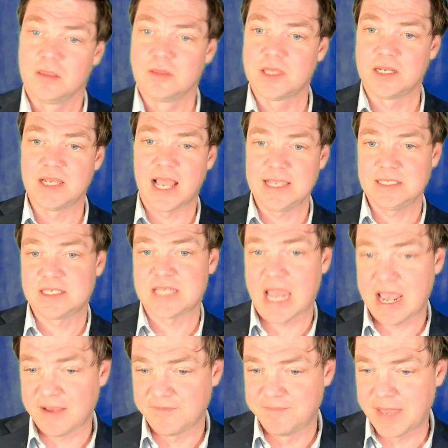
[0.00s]
the knights
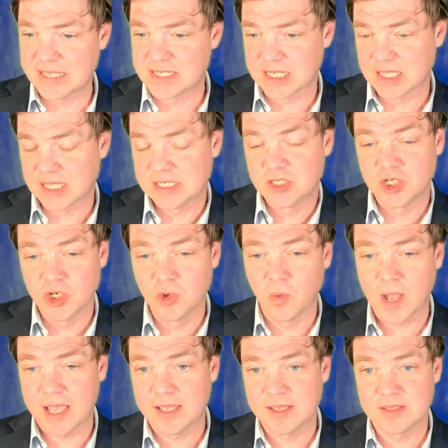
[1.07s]
have basically two
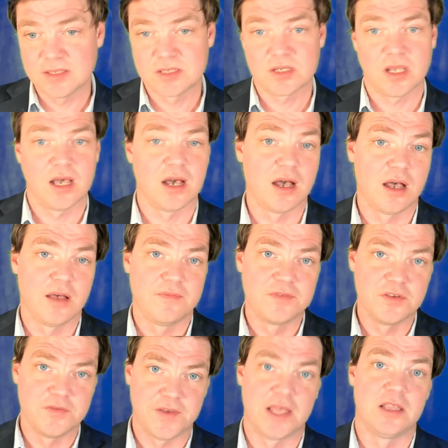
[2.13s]
ways of
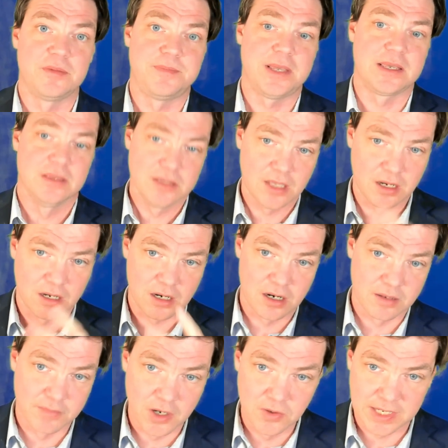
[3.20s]
developing that are
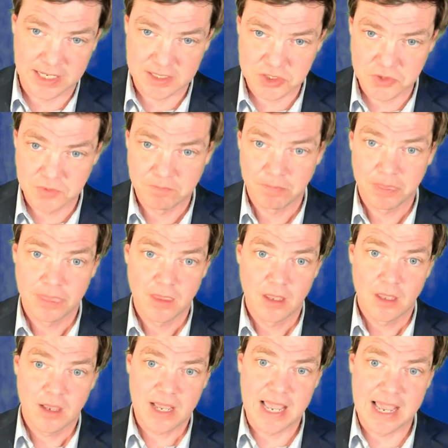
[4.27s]
harmonious,
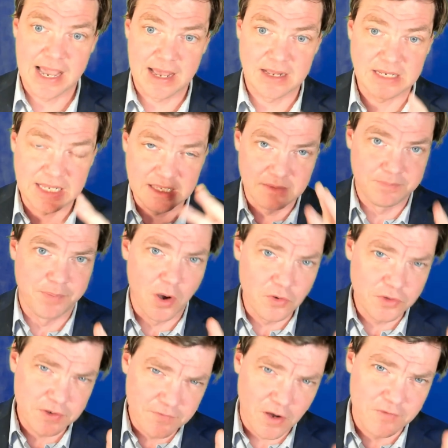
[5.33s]
and it
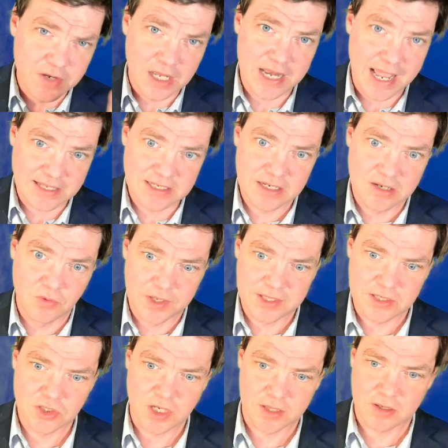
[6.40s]
both involve connecting with
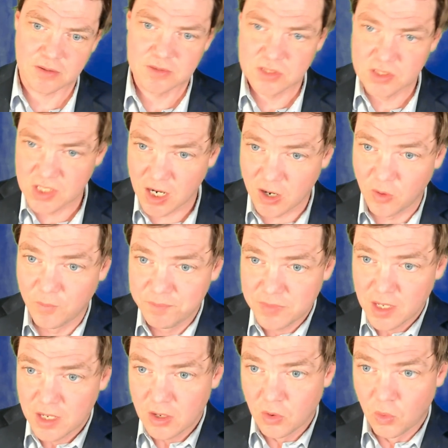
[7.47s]
each other. So
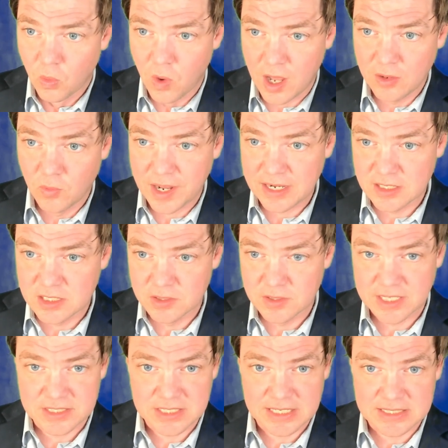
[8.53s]
one way to do
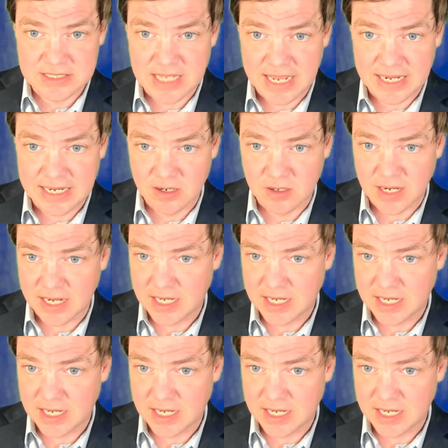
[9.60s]
this is knight here,